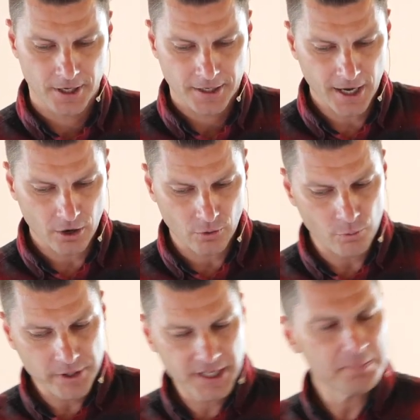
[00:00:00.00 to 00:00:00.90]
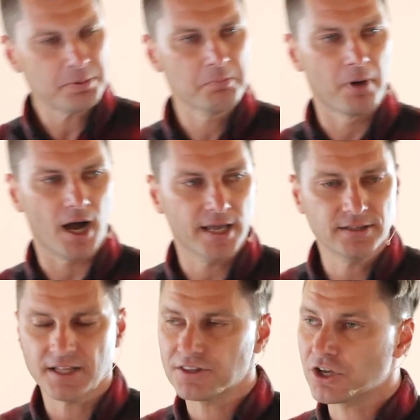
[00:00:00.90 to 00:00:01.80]
Now, we keep in mind
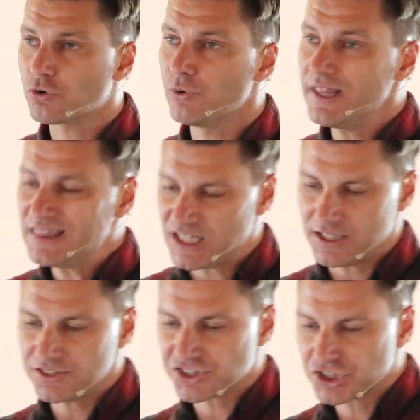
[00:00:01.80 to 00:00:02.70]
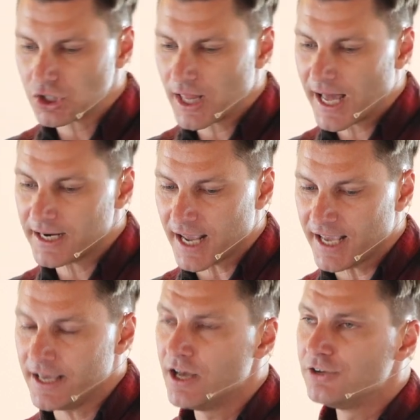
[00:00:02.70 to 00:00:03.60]
that the Corinthians still had a